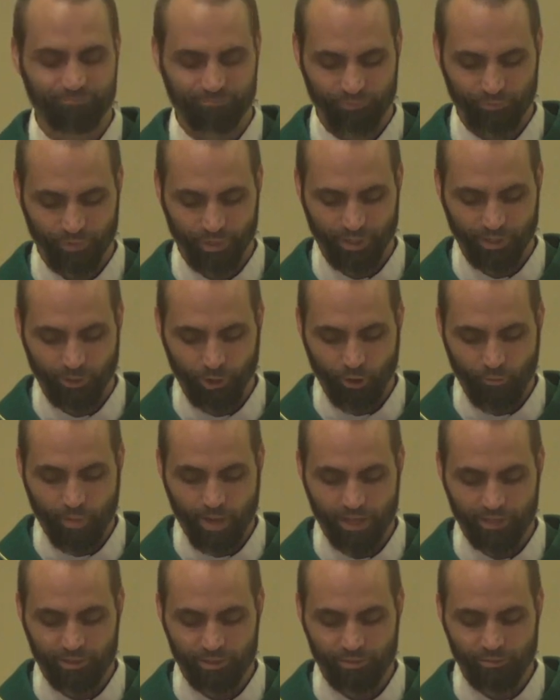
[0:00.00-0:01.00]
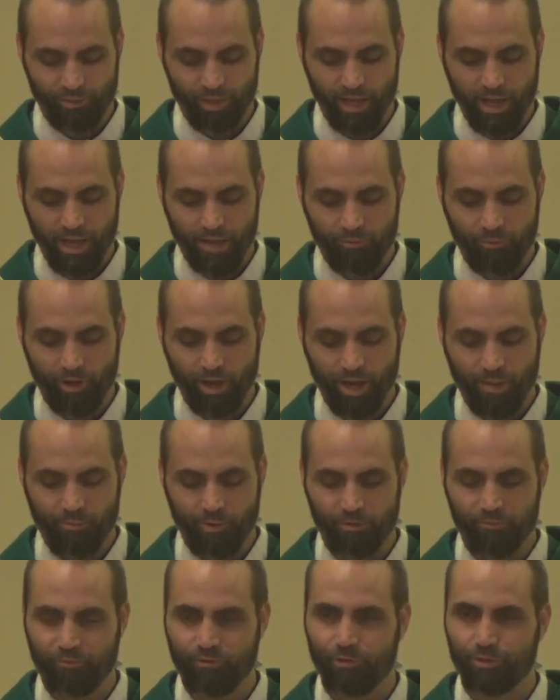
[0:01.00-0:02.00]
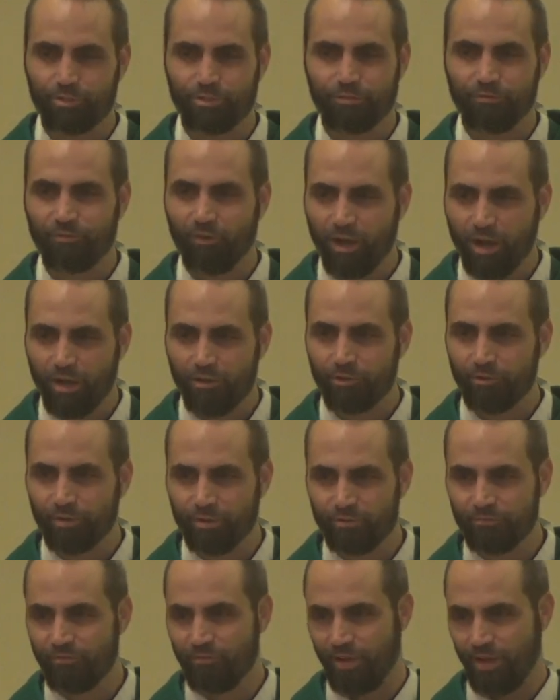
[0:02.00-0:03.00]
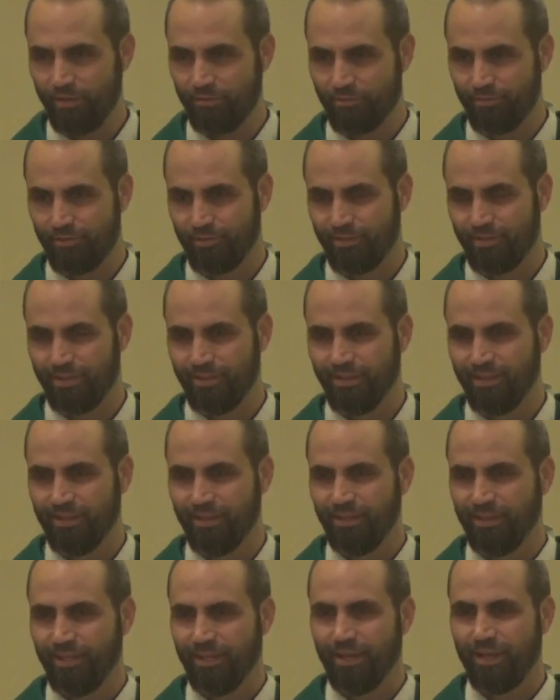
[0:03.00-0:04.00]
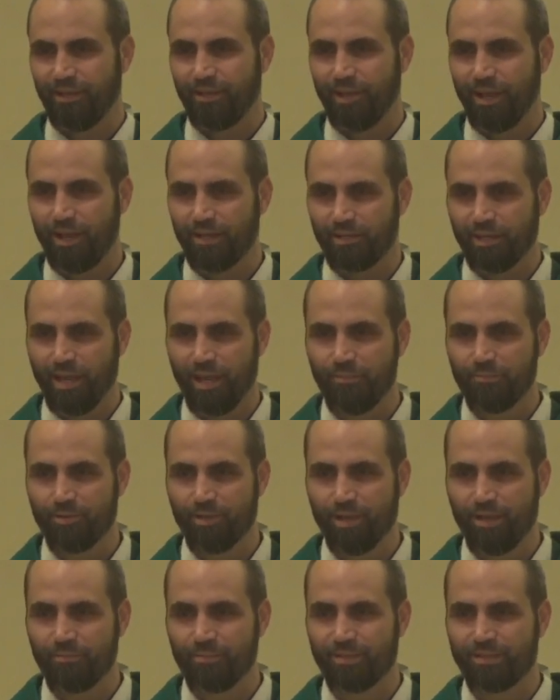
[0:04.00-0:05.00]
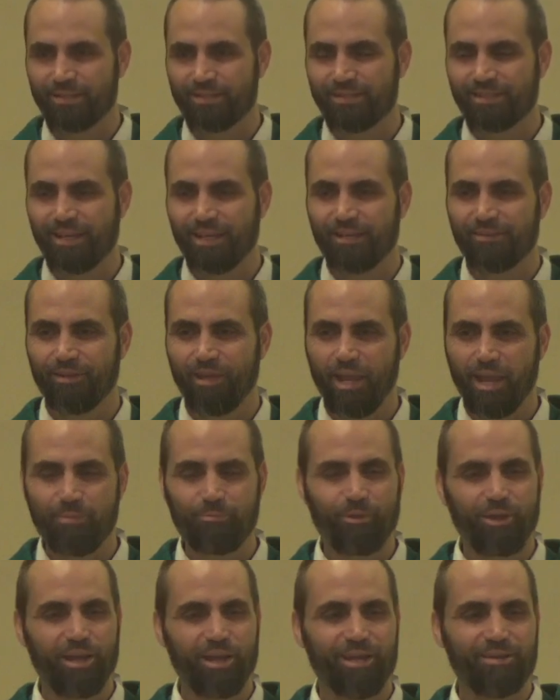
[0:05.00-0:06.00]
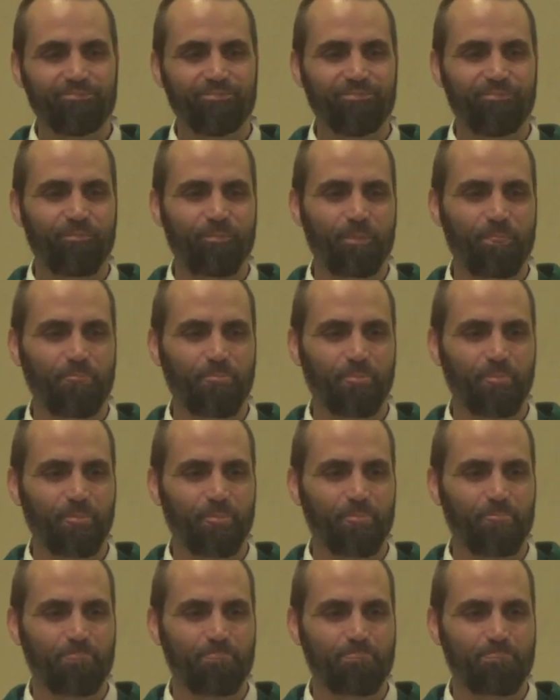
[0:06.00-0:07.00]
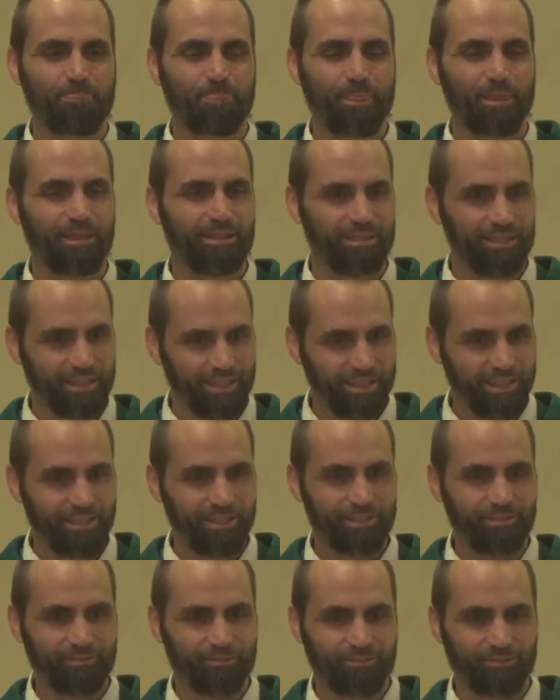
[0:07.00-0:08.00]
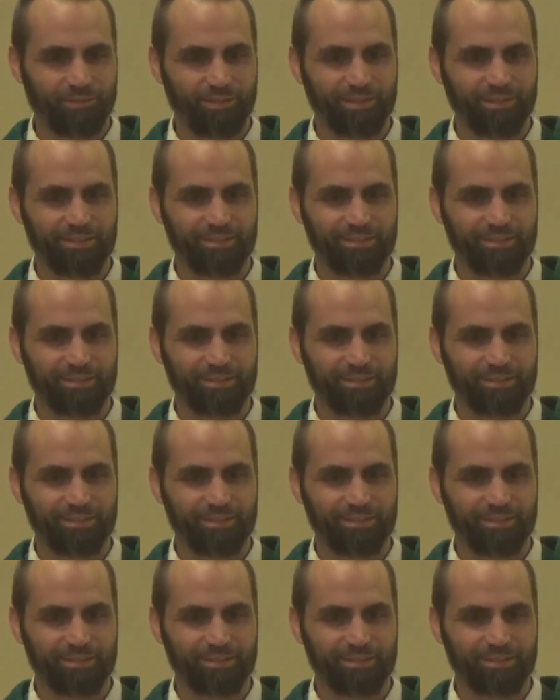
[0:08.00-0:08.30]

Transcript: We can go back to Abraham, our first father in faith. And God came to him and said, Abraham, leave